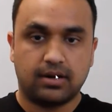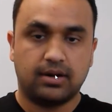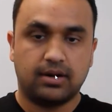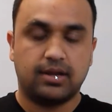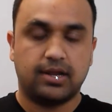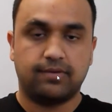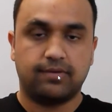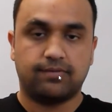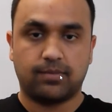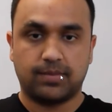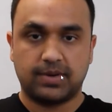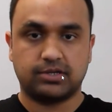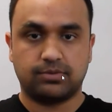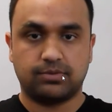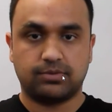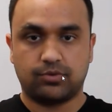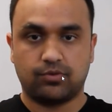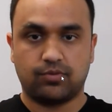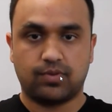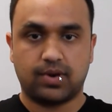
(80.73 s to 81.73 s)
information
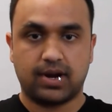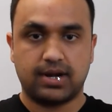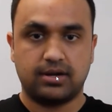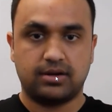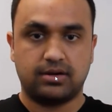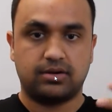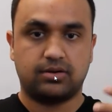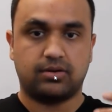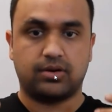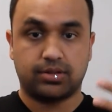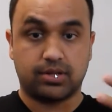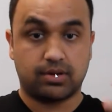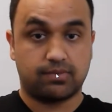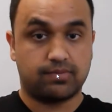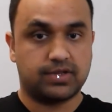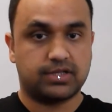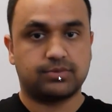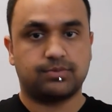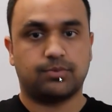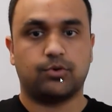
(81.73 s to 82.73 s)
provider or
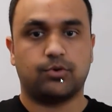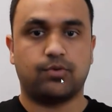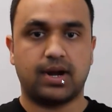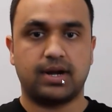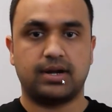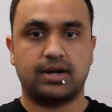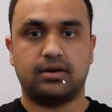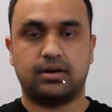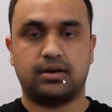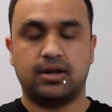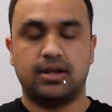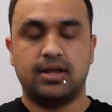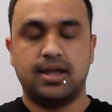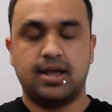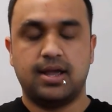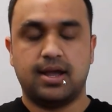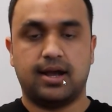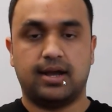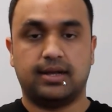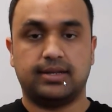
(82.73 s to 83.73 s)
service provider
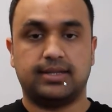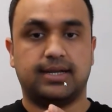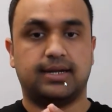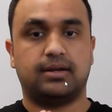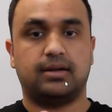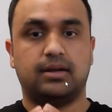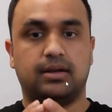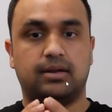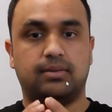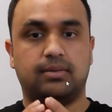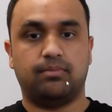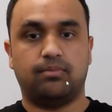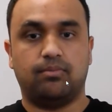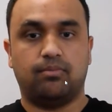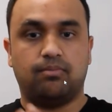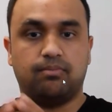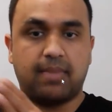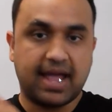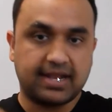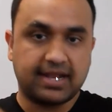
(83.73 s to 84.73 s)
that
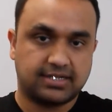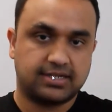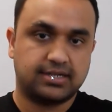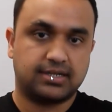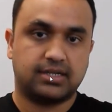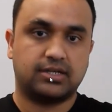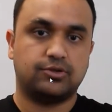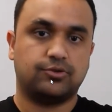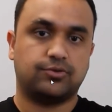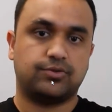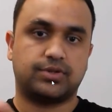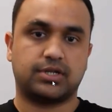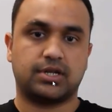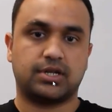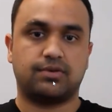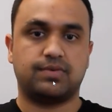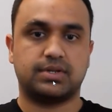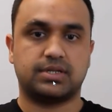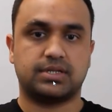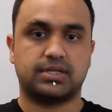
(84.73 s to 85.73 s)
matches those
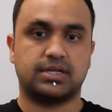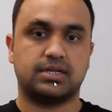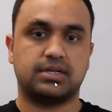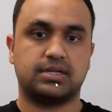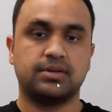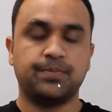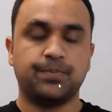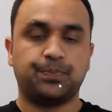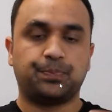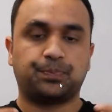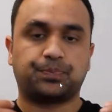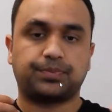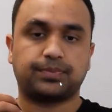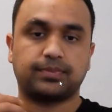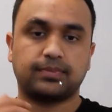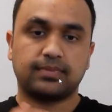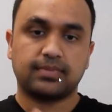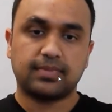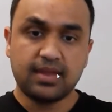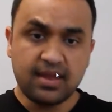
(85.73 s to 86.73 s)
services,
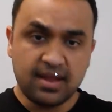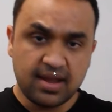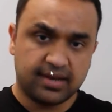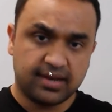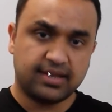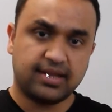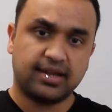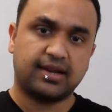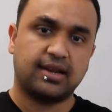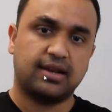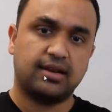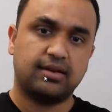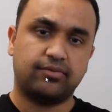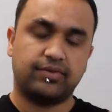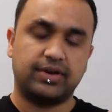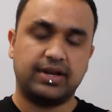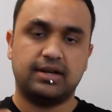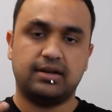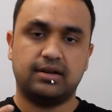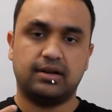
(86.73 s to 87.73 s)
and they can
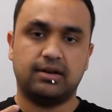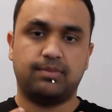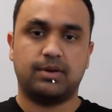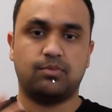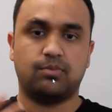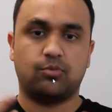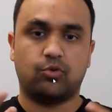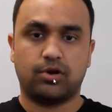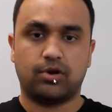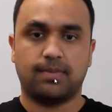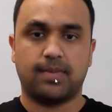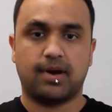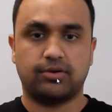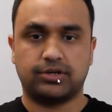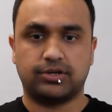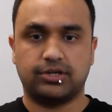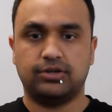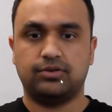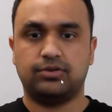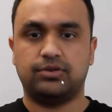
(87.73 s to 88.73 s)
read a little bit more
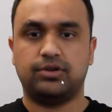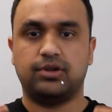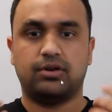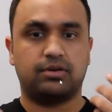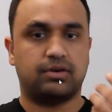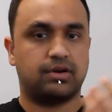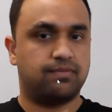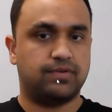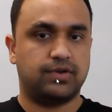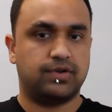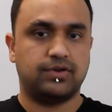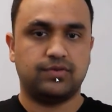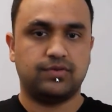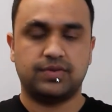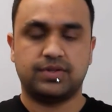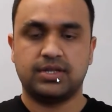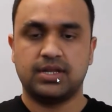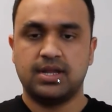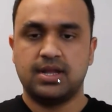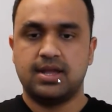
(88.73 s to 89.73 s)
about you, your
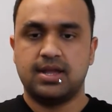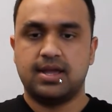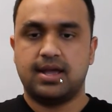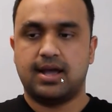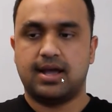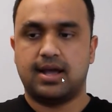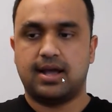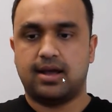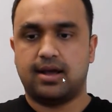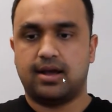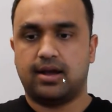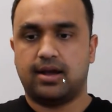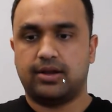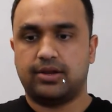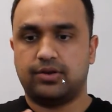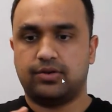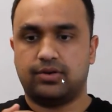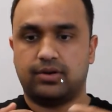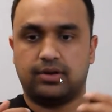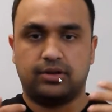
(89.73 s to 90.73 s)
reviews,
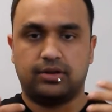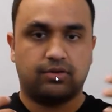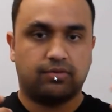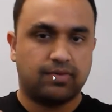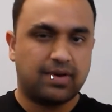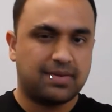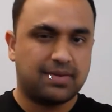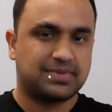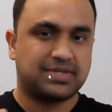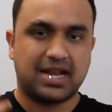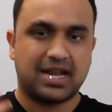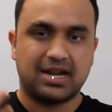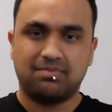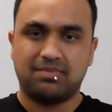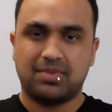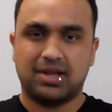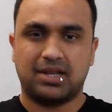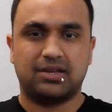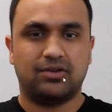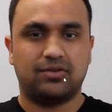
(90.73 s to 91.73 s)
your website
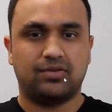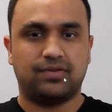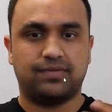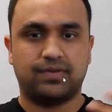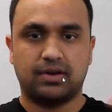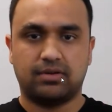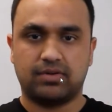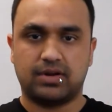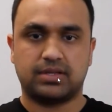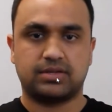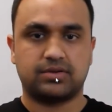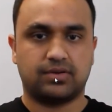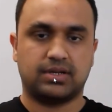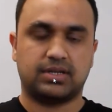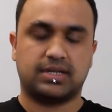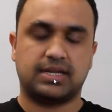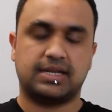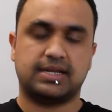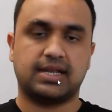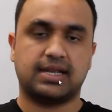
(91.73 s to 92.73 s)
menu if you're a restaurant,
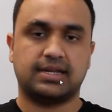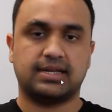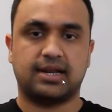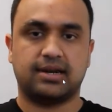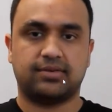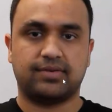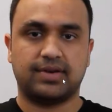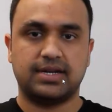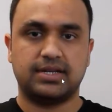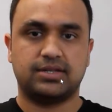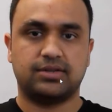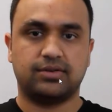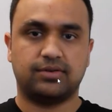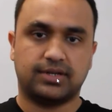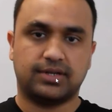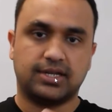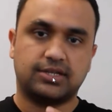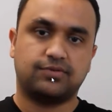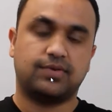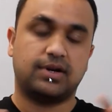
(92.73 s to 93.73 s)
things like that, right? So
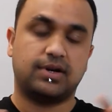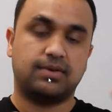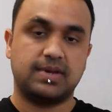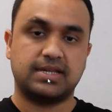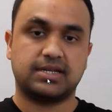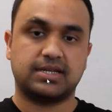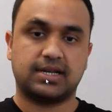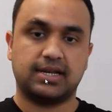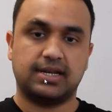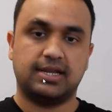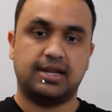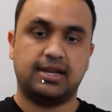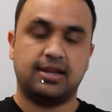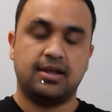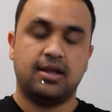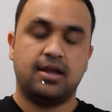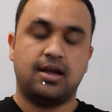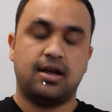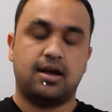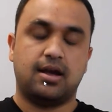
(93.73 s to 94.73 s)
that's where basically
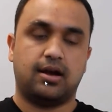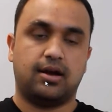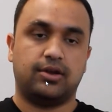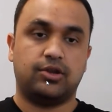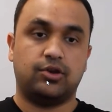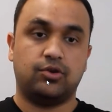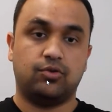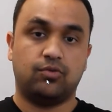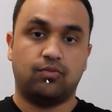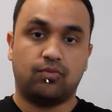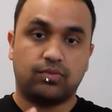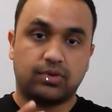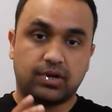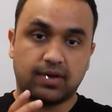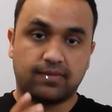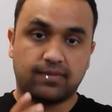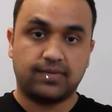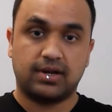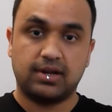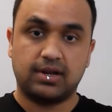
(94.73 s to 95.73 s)
you
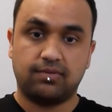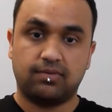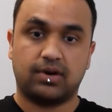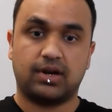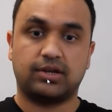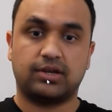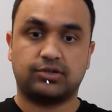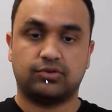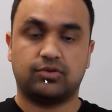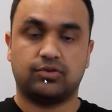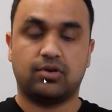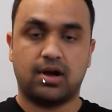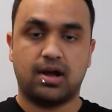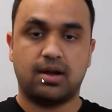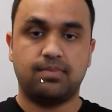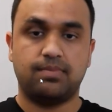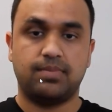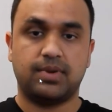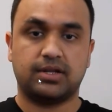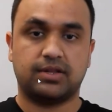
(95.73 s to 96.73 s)
definitely want to show
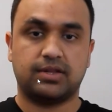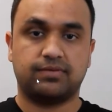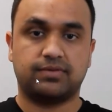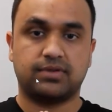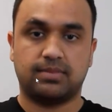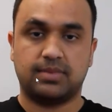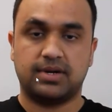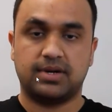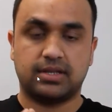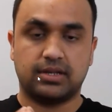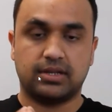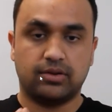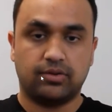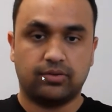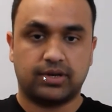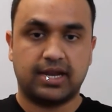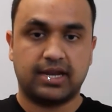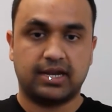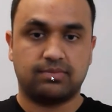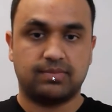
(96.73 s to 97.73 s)
up, because if somebody's
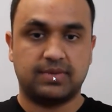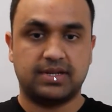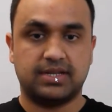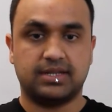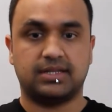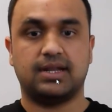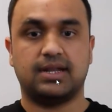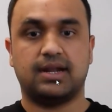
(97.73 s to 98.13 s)
looking, it means